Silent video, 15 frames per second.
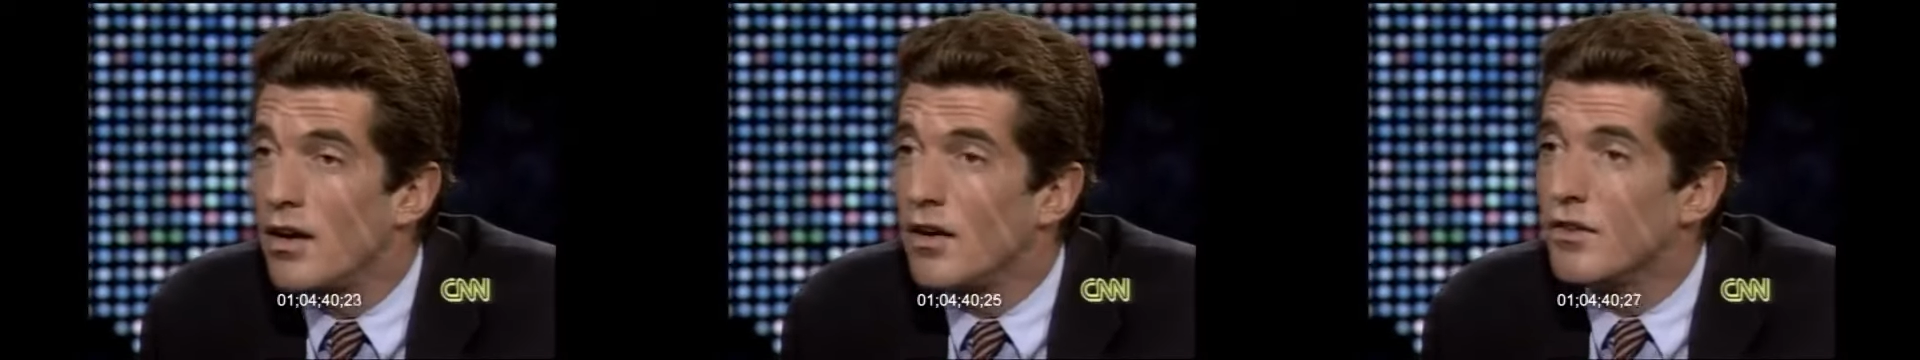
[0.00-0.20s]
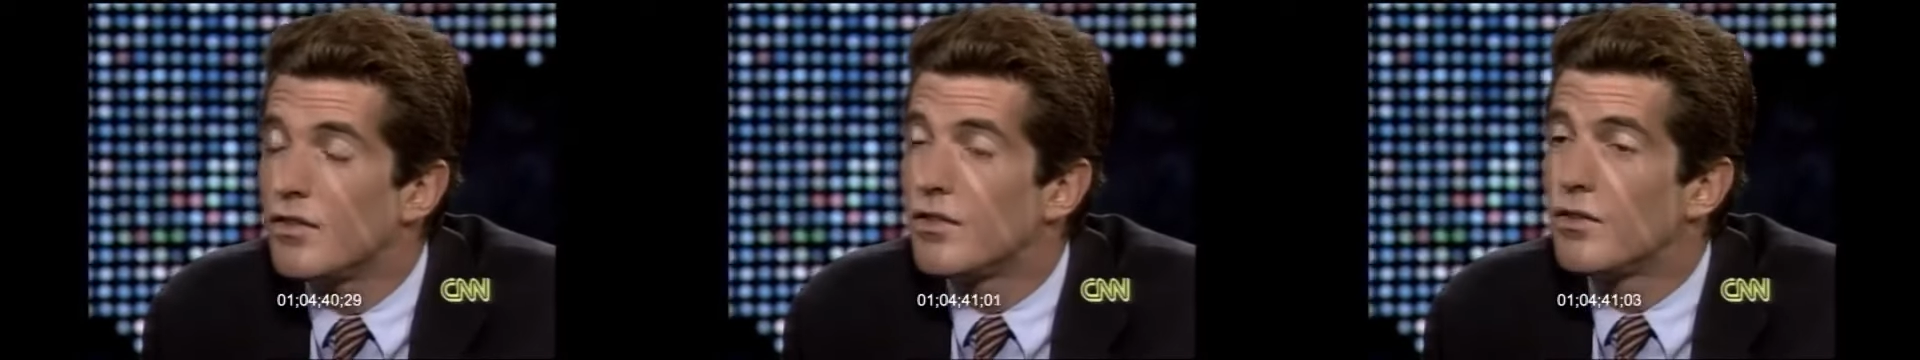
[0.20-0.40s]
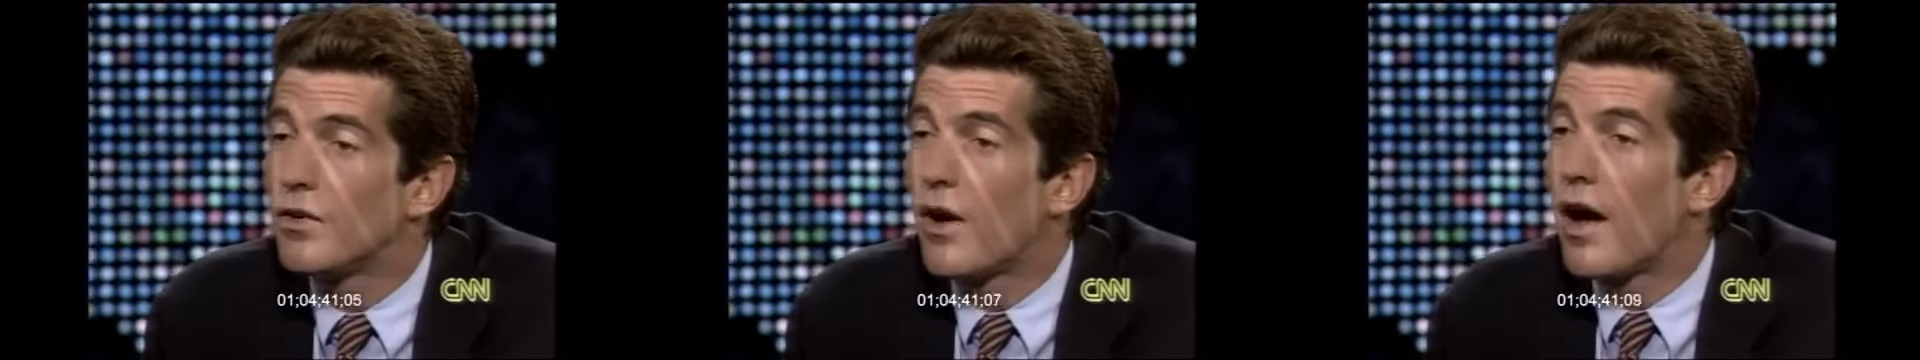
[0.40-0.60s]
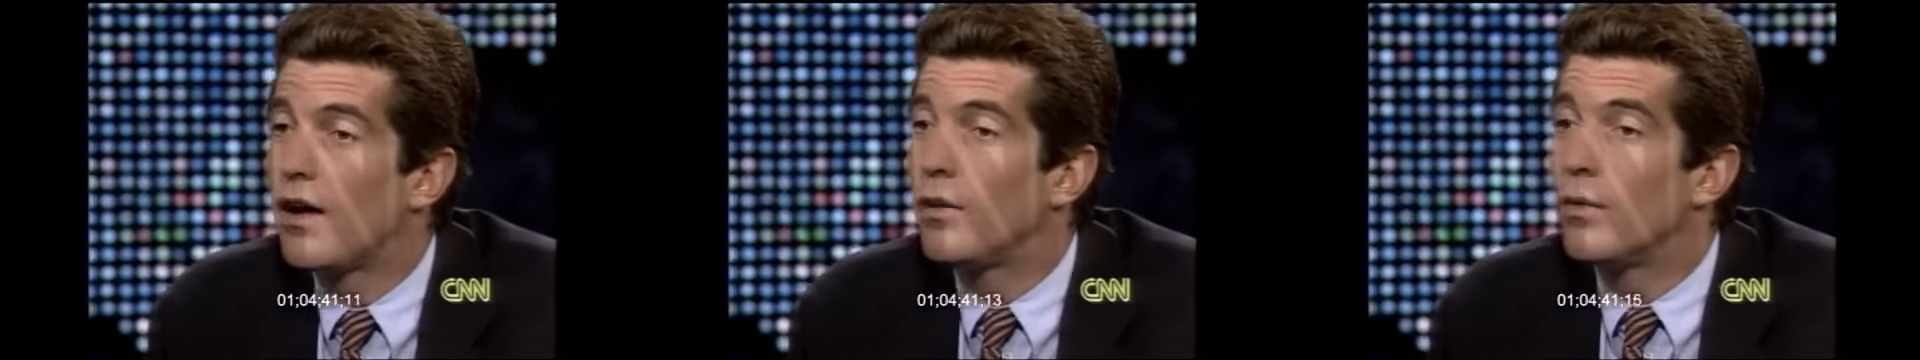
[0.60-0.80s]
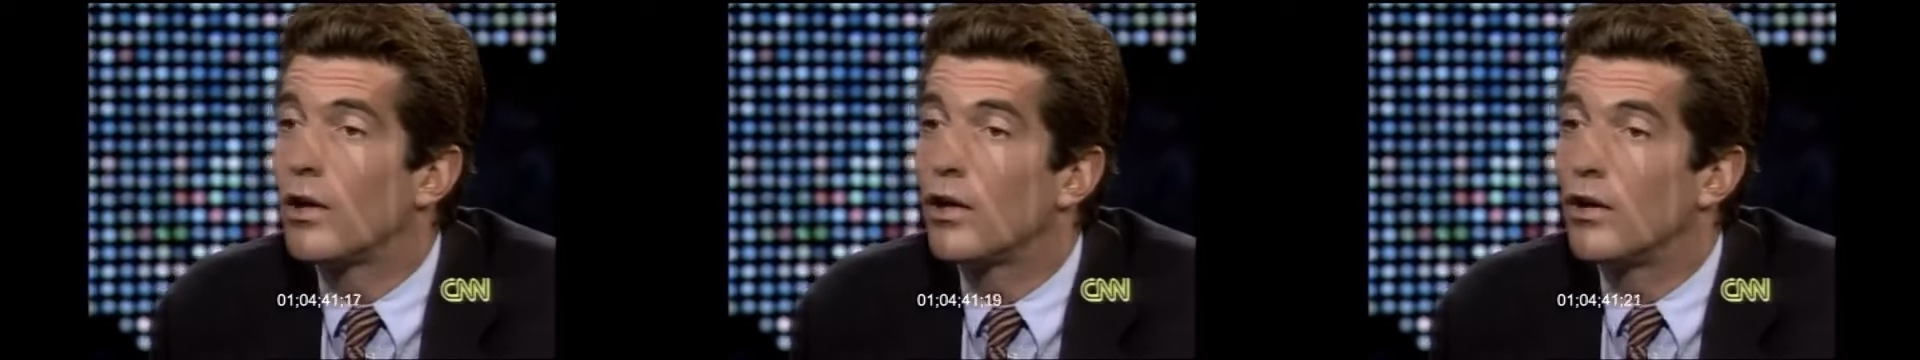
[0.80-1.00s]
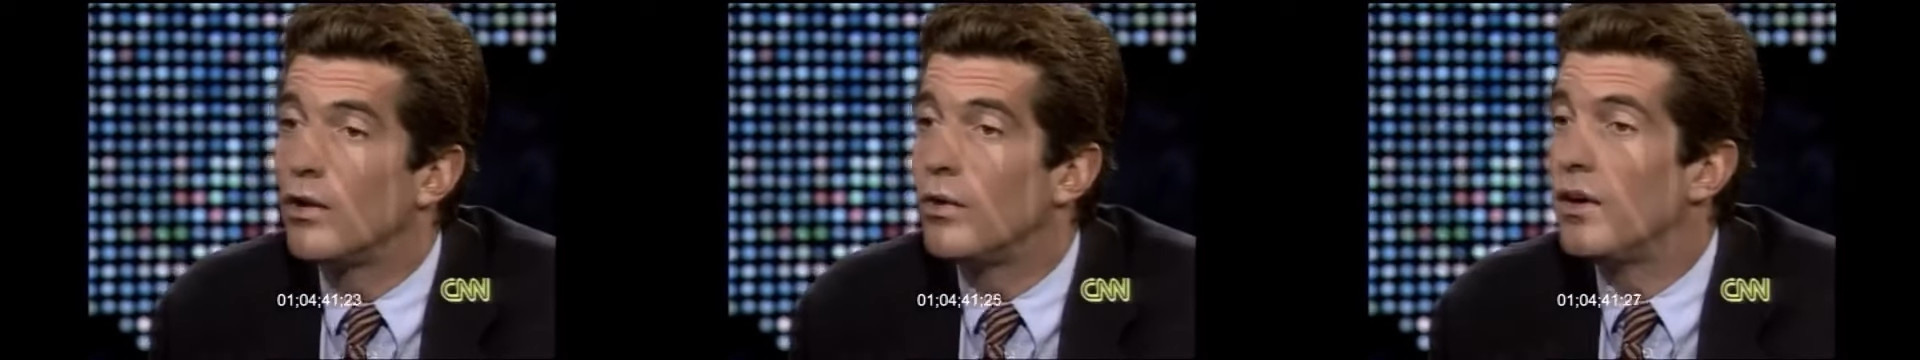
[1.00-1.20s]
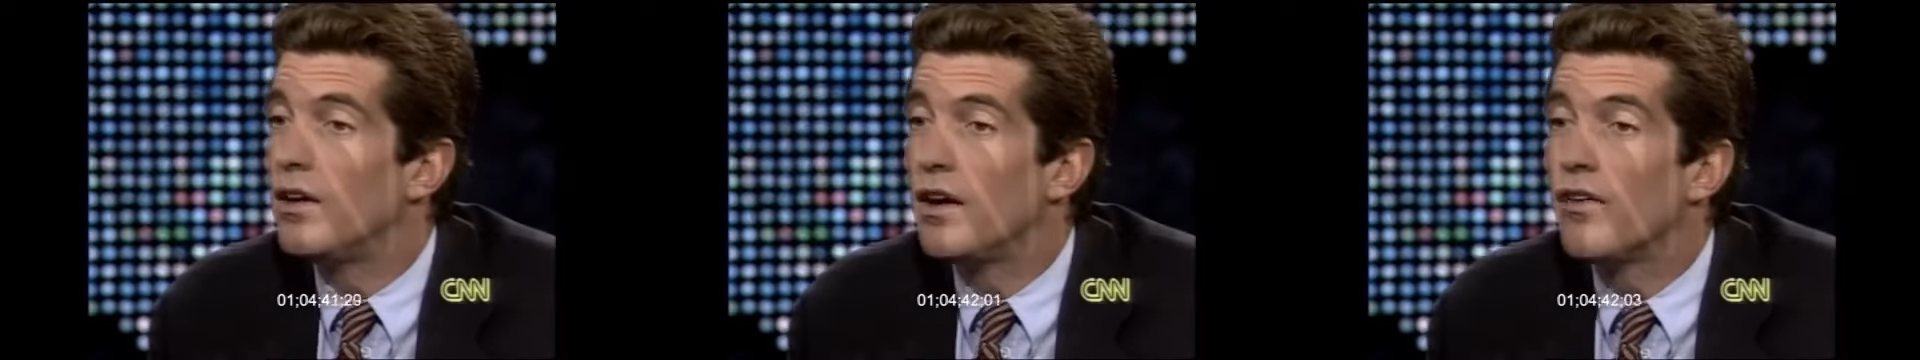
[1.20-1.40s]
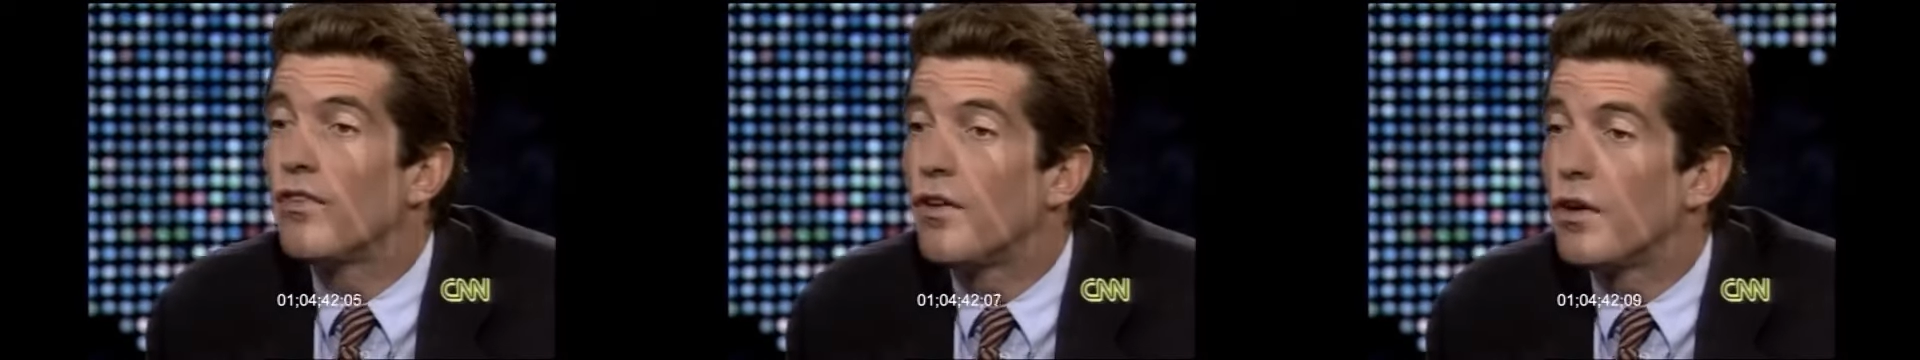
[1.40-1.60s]
is trying to include a
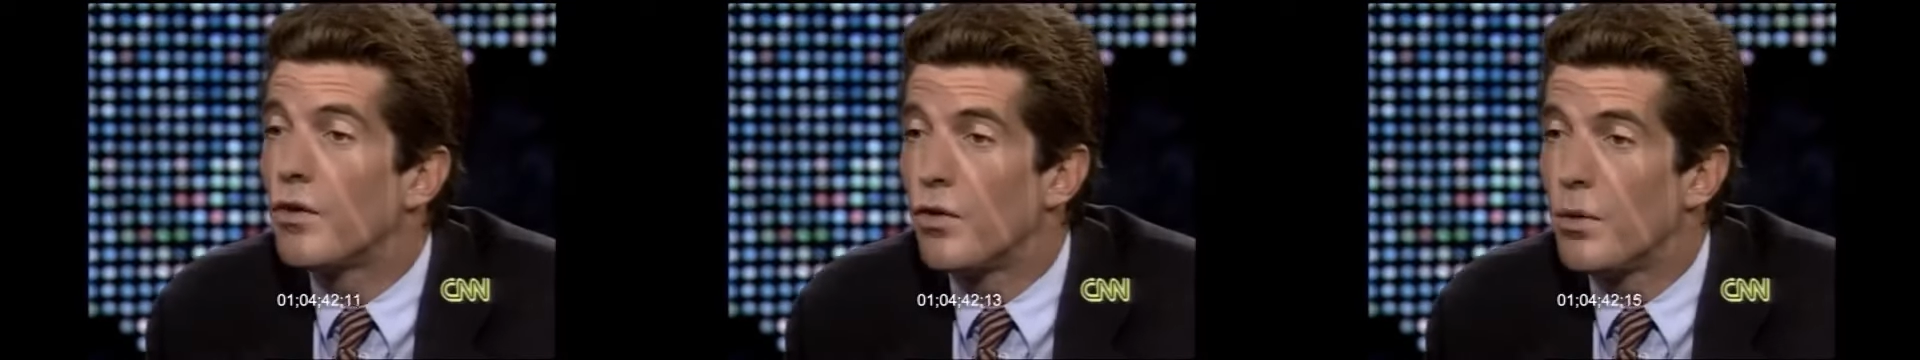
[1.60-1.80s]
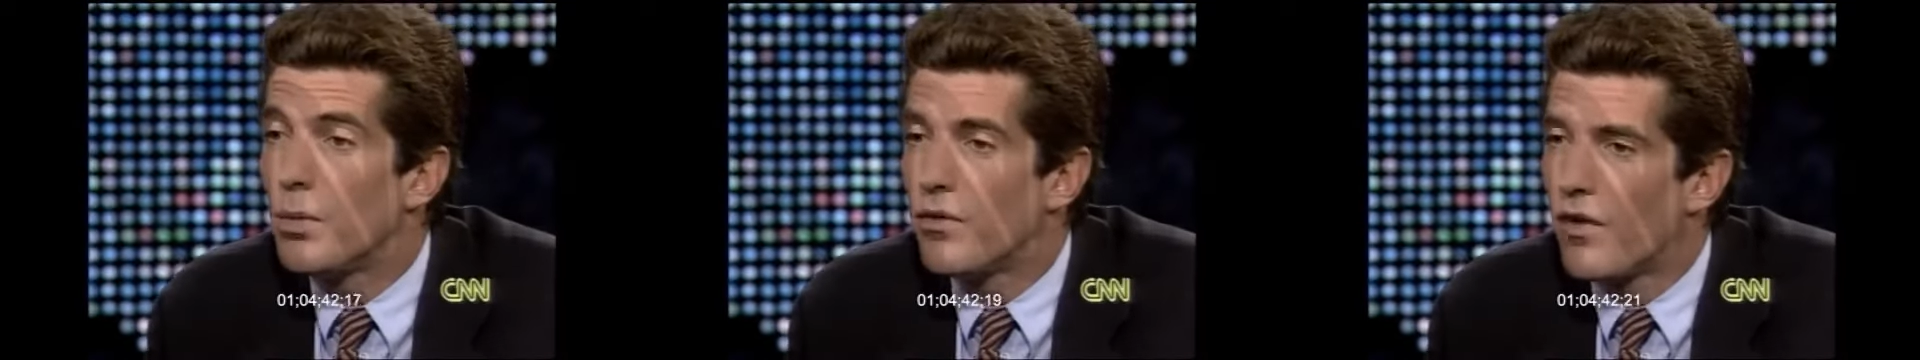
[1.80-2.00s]
different group